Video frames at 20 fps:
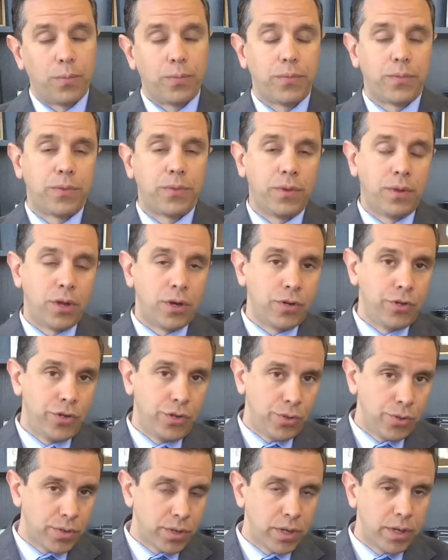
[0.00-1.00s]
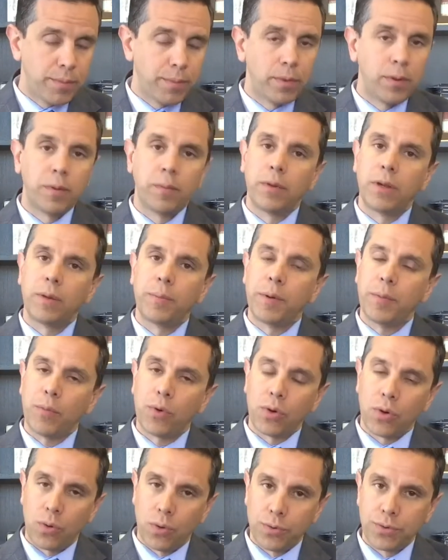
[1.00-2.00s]
they're usually a little bit
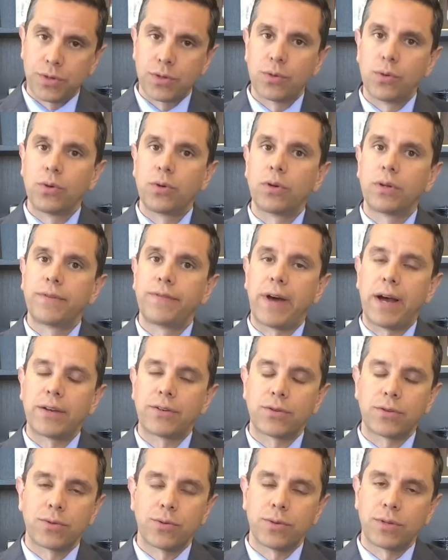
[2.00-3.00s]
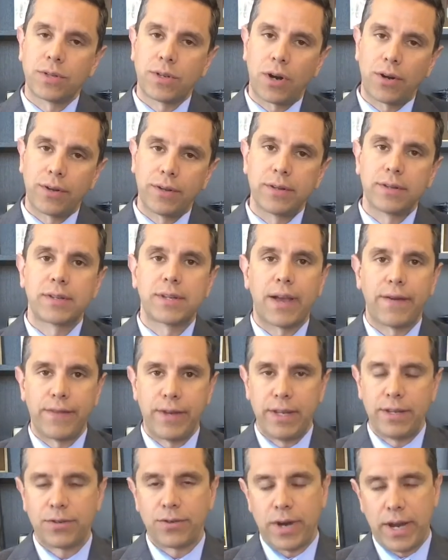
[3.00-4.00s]
more old school advisors who started in the
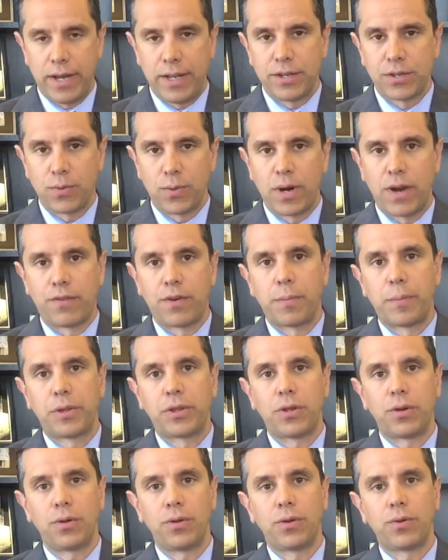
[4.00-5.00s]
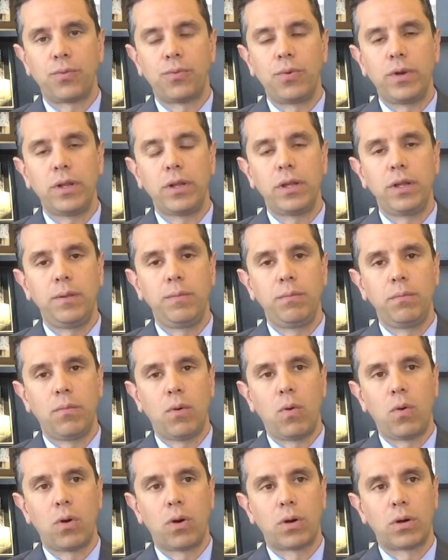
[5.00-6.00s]
70s or 80s or whatever, but they're really
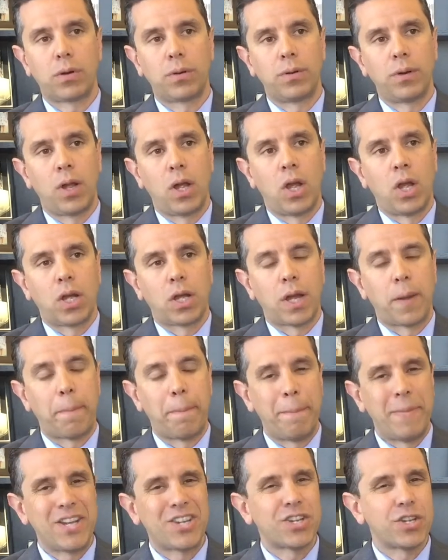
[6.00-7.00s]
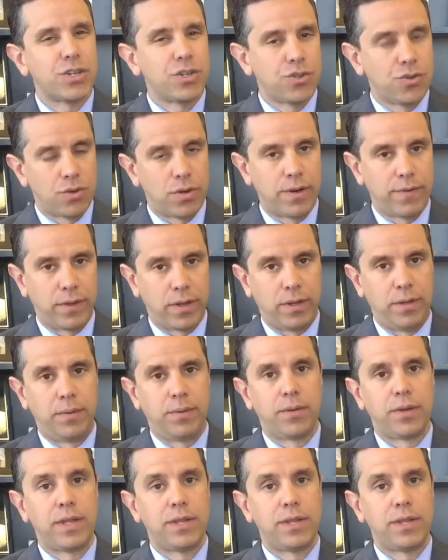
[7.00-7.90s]
more commission driven.